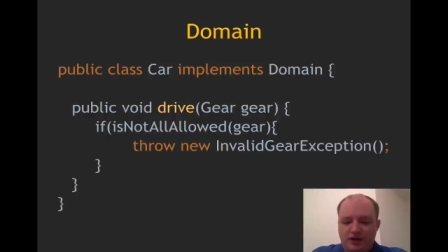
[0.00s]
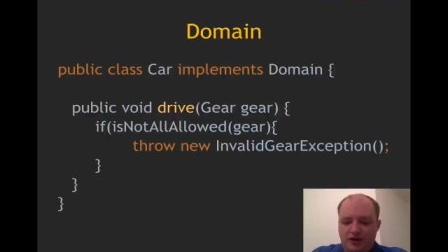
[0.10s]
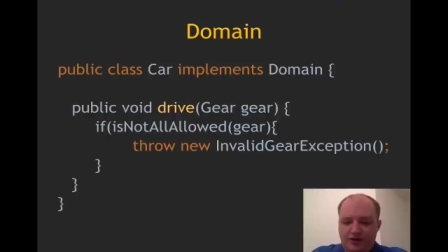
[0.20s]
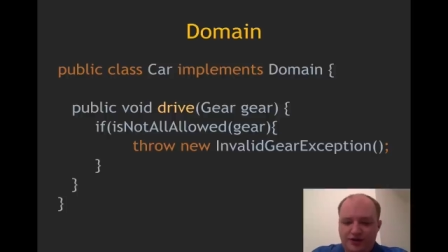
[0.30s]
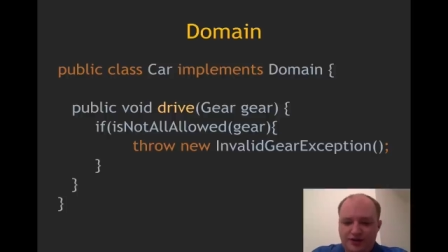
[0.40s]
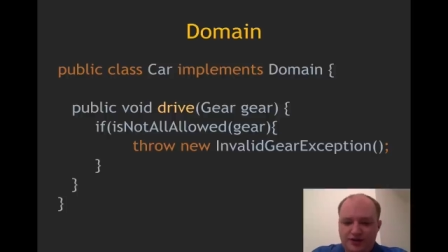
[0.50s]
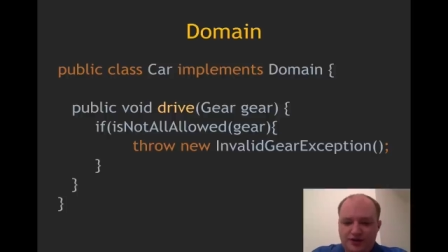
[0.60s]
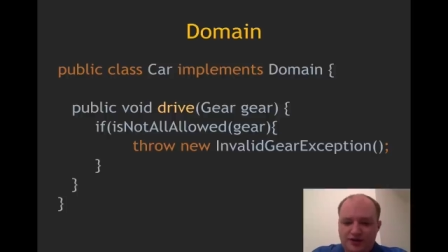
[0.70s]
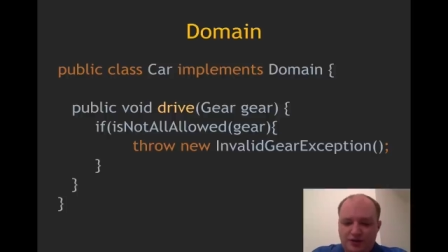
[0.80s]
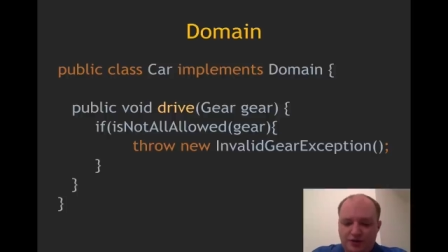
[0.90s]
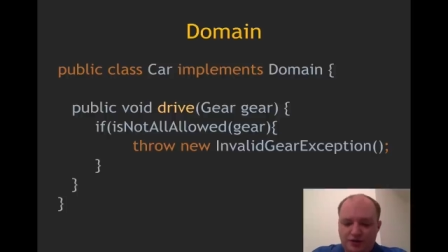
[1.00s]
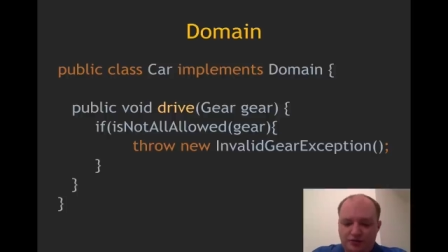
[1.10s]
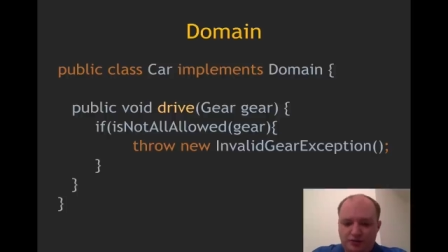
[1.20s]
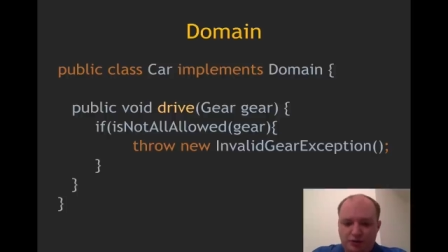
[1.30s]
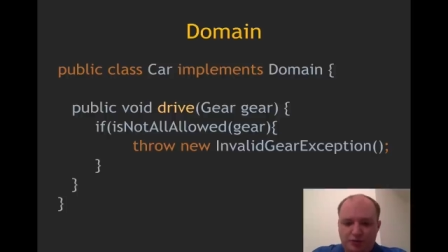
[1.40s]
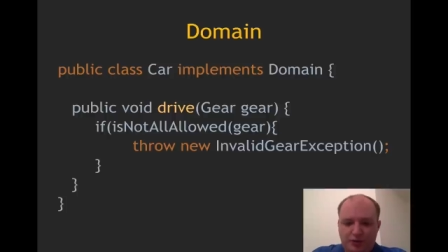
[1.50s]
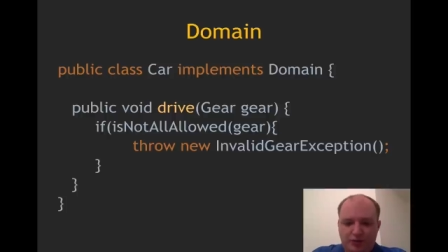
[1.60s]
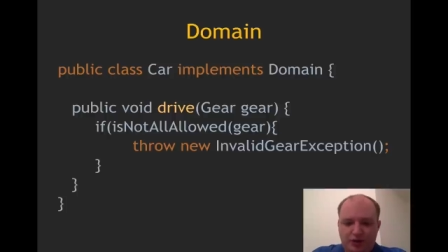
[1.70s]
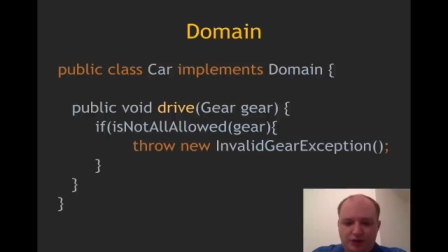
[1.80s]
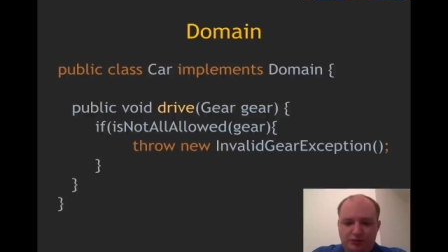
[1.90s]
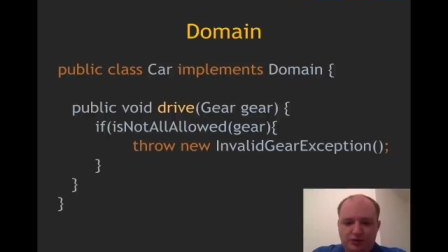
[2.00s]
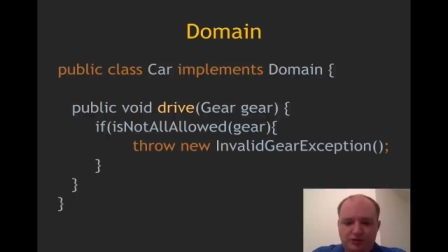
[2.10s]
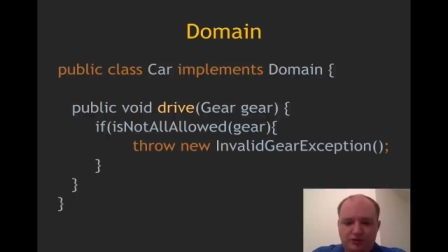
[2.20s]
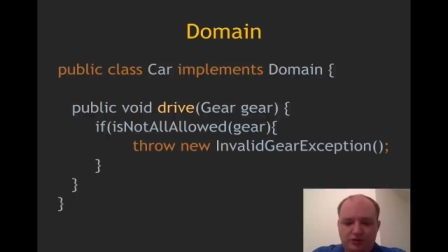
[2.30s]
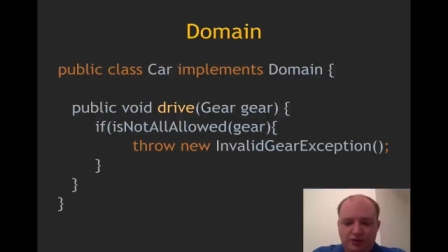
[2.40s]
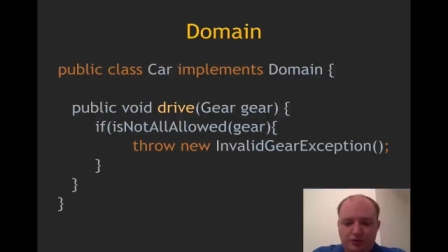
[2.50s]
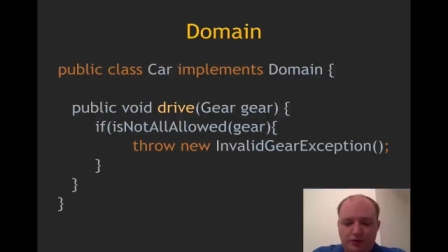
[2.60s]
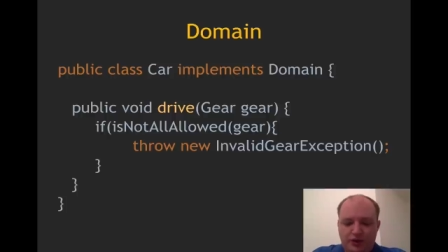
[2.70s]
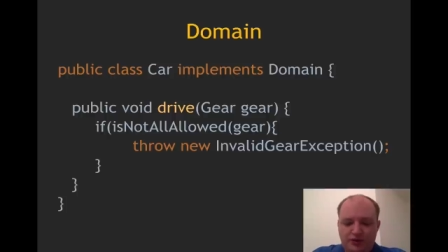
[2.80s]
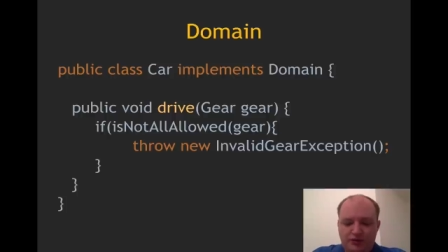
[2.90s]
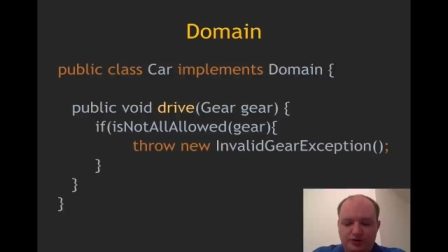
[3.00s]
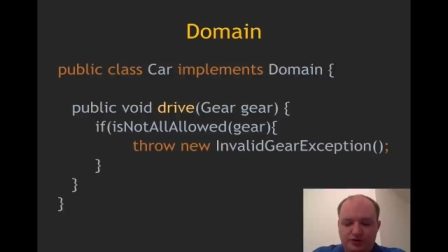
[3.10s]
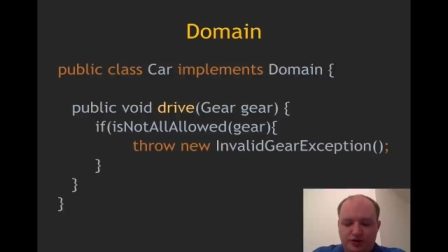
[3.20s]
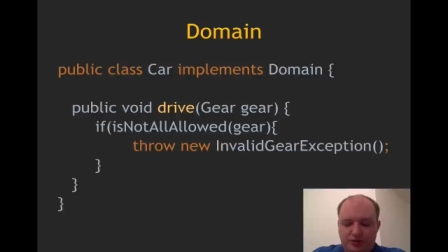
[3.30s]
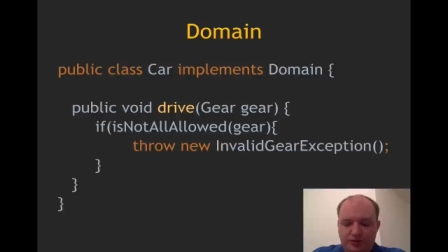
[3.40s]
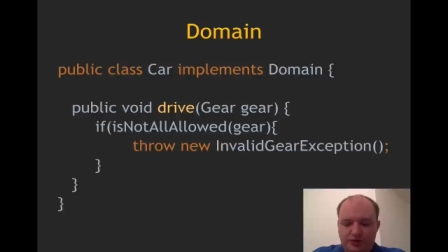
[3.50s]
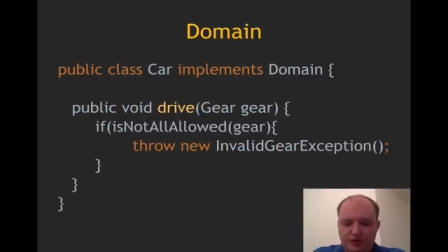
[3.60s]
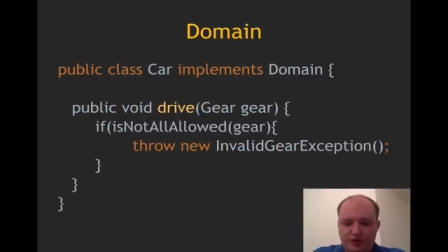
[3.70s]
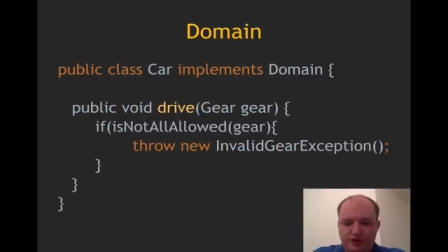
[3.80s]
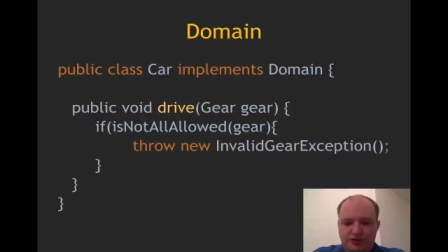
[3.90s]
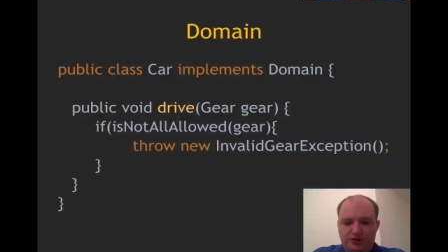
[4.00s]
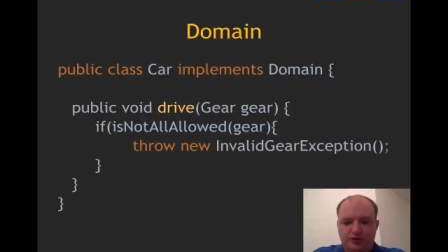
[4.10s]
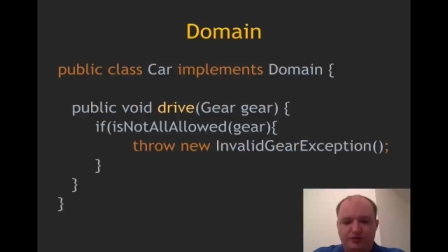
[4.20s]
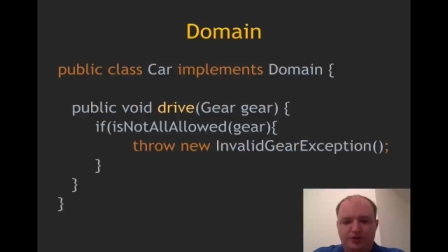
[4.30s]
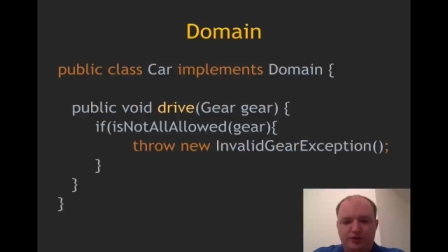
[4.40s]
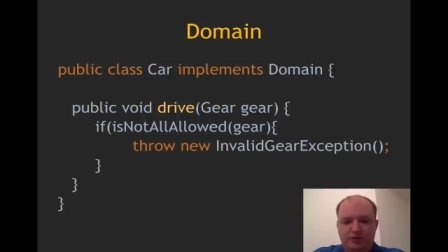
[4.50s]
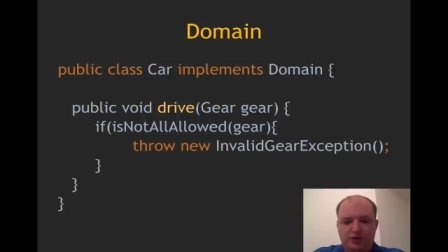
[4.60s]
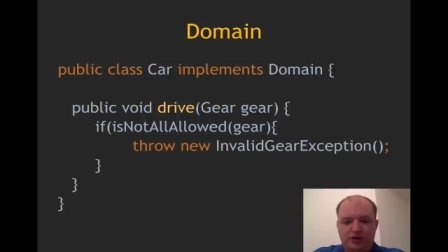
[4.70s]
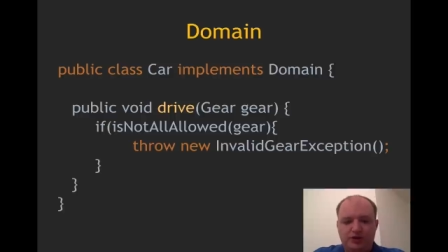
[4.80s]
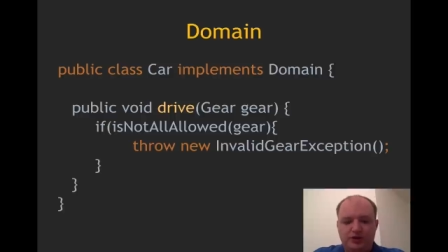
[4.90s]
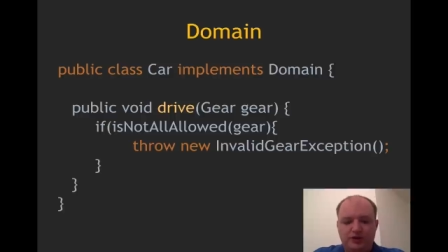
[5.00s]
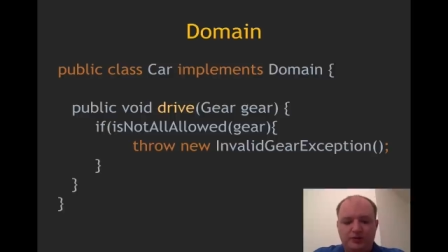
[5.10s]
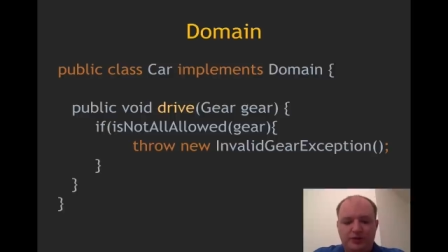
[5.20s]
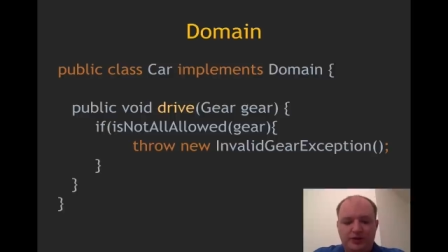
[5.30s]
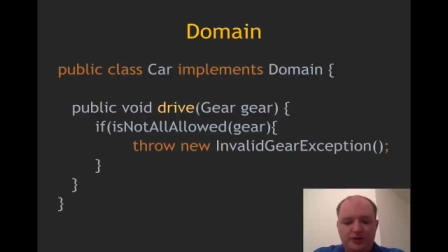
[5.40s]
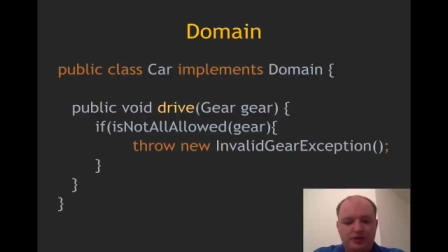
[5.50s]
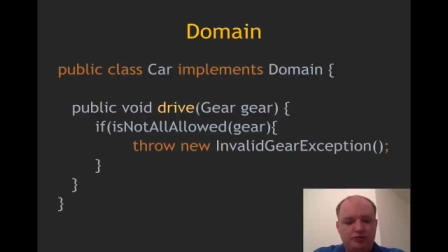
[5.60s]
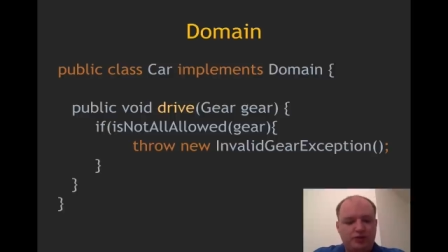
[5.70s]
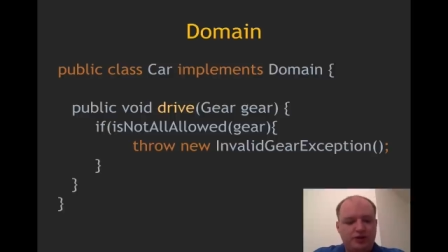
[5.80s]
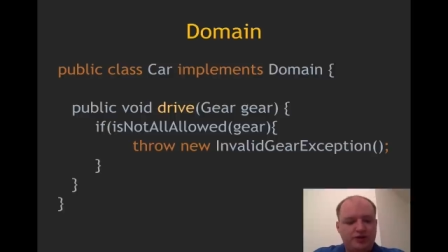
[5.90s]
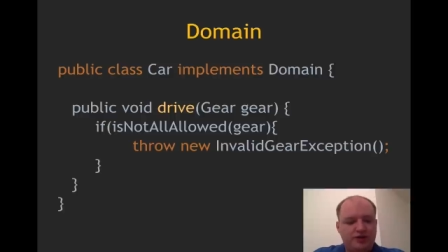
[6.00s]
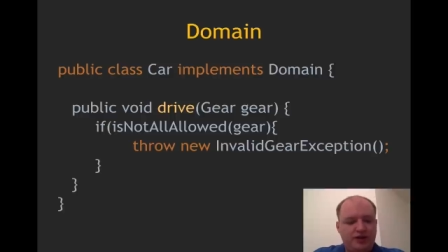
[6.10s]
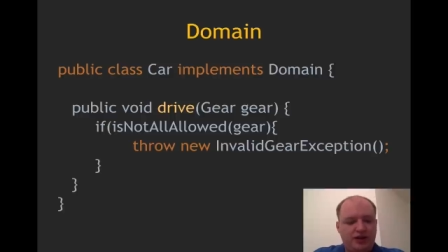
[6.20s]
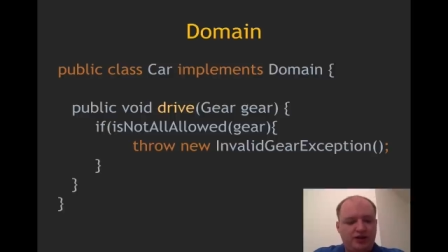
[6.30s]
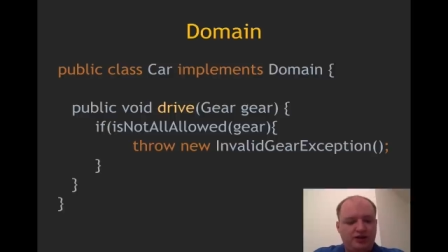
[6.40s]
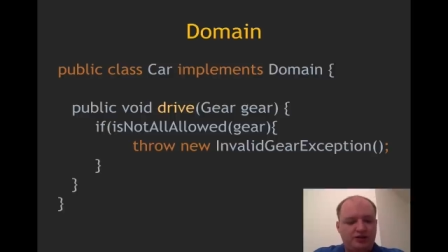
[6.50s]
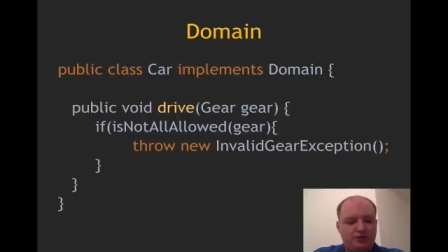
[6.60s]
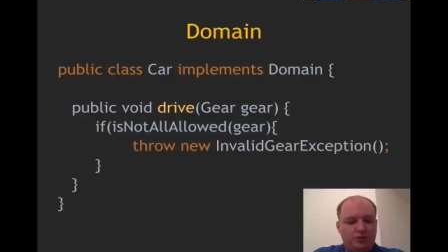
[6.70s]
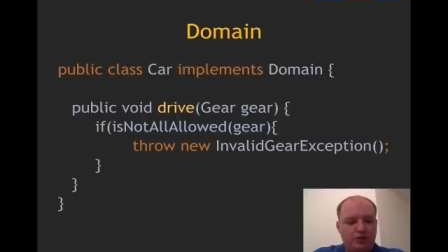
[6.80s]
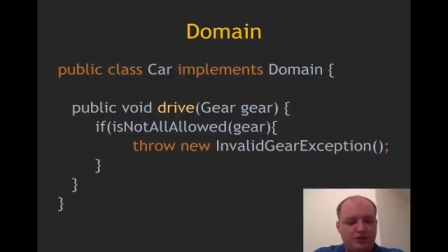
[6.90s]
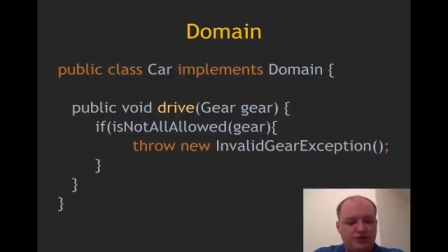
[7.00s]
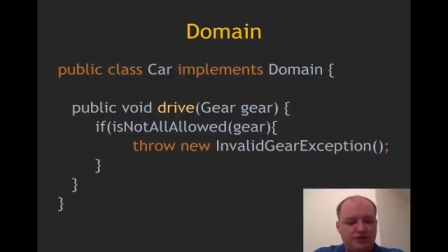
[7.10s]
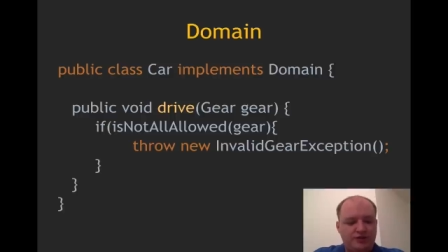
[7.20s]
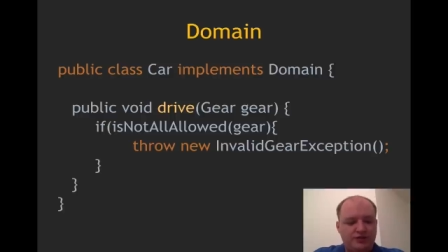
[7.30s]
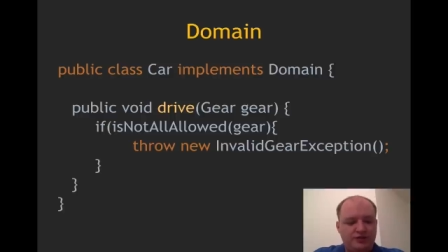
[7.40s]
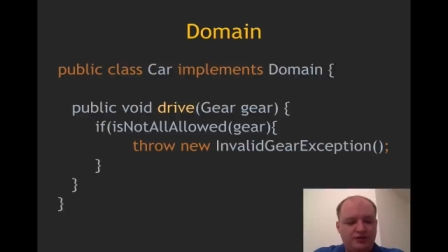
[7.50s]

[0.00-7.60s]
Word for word: And this exception will bubble up all the way to the top into the framework where it's handled once.